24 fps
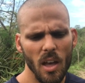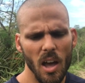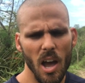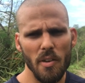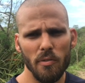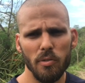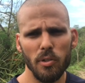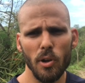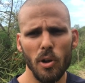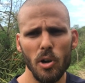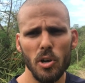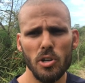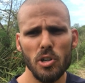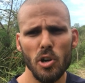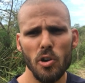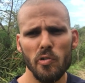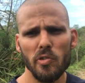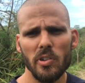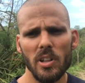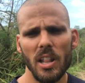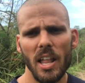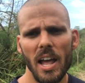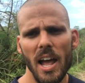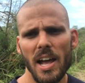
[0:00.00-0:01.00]
I've learned
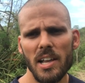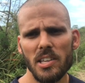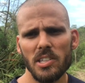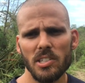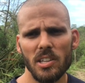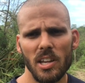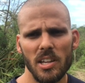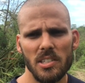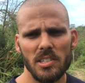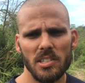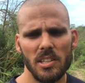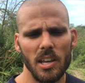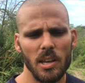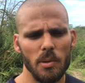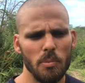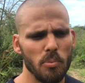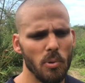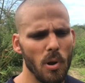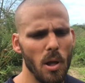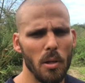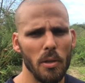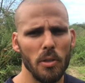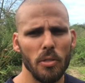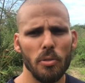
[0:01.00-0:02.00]
over the last, I'd say,
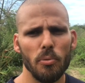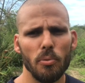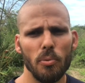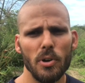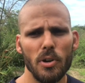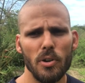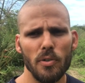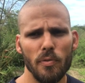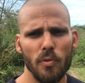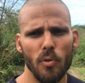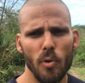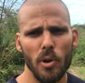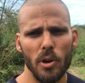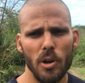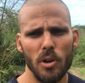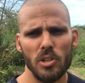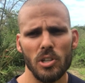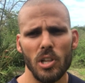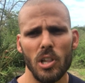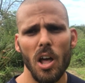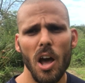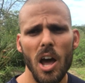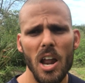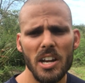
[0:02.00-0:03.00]
probably 3 or 4
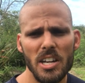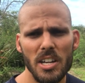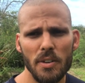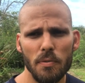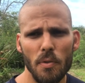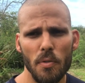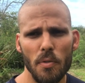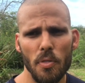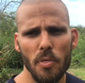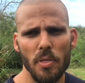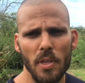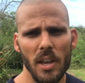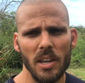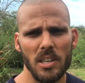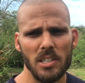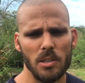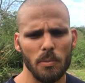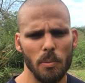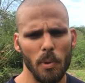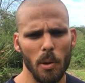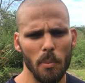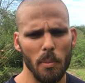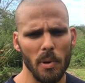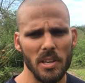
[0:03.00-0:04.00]
years, a lot of different things
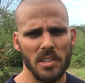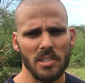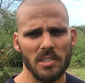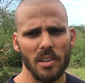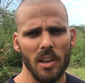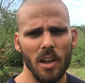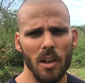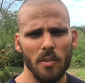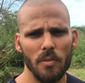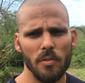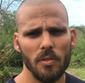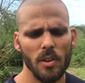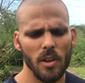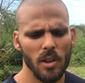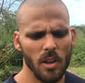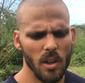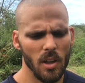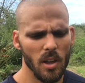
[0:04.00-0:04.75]
about myself,